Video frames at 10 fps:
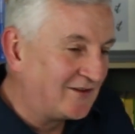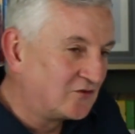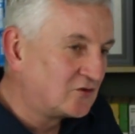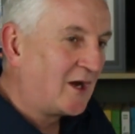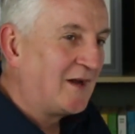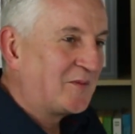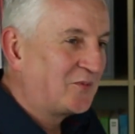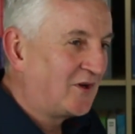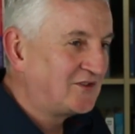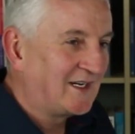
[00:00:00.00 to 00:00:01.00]
drive the
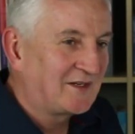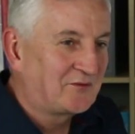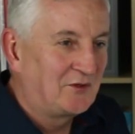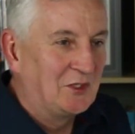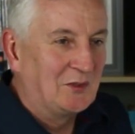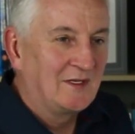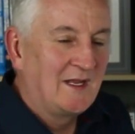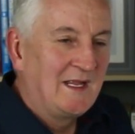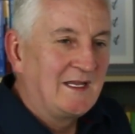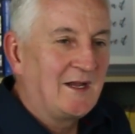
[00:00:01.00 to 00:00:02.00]
project through. And
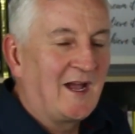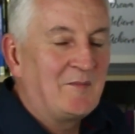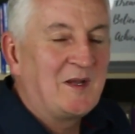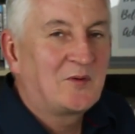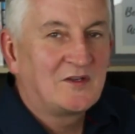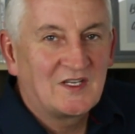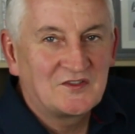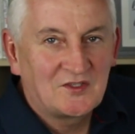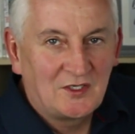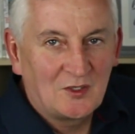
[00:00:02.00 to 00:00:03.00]
how many
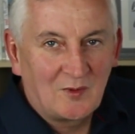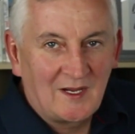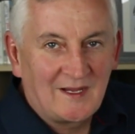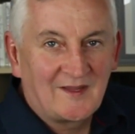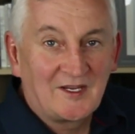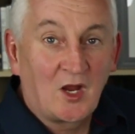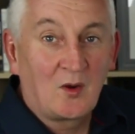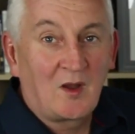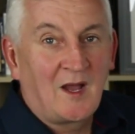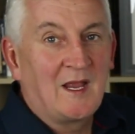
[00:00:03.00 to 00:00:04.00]
projects you knew where they go
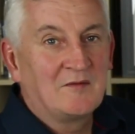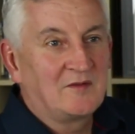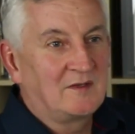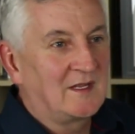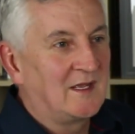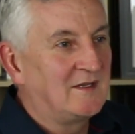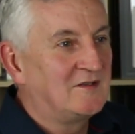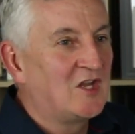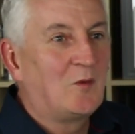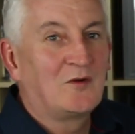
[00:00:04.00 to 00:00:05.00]
live and
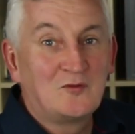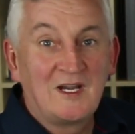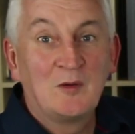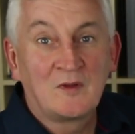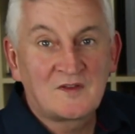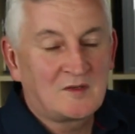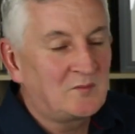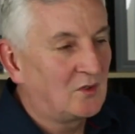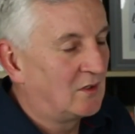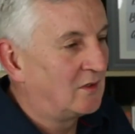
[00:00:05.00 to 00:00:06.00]
no one really wants them,
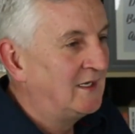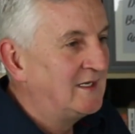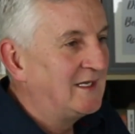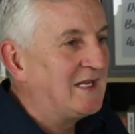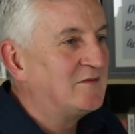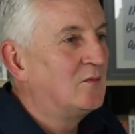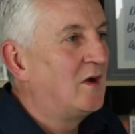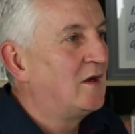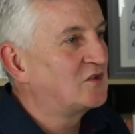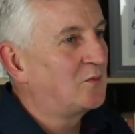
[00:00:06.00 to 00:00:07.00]
or even
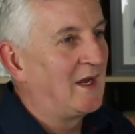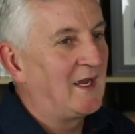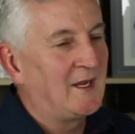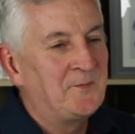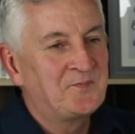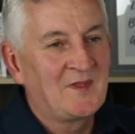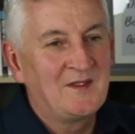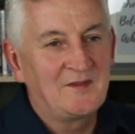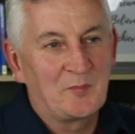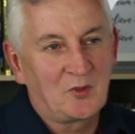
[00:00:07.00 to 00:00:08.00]
worse, where
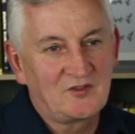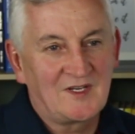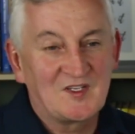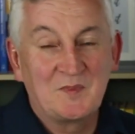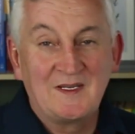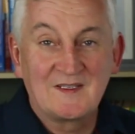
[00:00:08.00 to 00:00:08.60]
the project's been